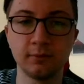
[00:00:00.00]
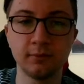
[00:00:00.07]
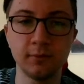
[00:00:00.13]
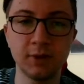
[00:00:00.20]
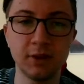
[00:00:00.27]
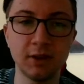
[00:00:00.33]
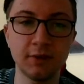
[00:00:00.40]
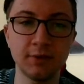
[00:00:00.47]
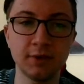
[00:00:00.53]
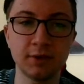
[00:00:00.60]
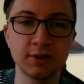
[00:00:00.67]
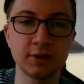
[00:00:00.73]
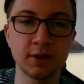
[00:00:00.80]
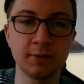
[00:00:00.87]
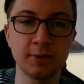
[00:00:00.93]
But after
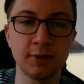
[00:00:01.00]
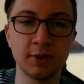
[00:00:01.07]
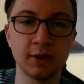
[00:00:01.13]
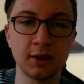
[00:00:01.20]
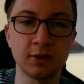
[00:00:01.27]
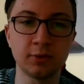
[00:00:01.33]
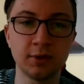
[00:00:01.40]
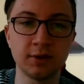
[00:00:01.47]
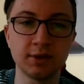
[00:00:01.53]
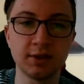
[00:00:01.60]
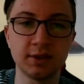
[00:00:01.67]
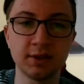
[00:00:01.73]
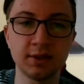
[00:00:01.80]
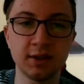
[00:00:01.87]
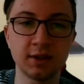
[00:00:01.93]
something like queen
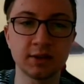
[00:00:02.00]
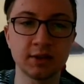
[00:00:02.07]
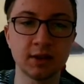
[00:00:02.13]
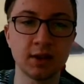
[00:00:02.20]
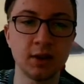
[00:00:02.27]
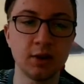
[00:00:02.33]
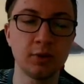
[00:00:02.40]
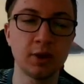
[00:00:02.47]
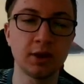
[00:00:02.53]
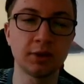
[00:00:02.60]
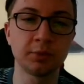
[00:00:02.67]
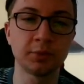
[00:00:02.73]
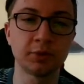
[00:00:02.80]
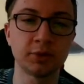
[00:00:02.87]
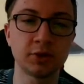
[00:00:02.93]
c6, white's
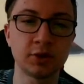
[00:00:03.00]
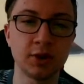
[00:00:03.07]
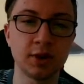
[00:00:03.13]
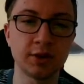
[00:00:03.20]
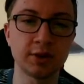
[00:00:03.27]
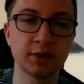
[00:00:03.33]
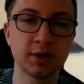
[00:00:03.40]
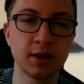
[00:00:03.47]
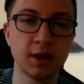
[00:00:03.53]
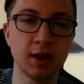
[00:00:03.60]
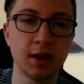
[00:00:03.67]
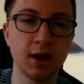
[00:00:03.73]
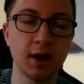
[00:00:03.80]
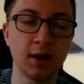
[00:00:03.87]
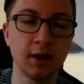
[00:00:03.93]
position is
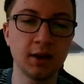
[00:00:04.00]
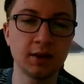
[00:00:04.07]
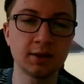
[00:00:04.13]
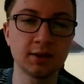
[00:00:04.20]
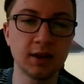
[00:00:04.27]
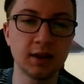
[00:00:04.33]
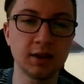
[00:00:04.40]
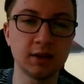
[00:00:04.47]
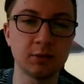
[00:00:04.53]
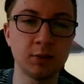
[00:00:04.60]
again slightly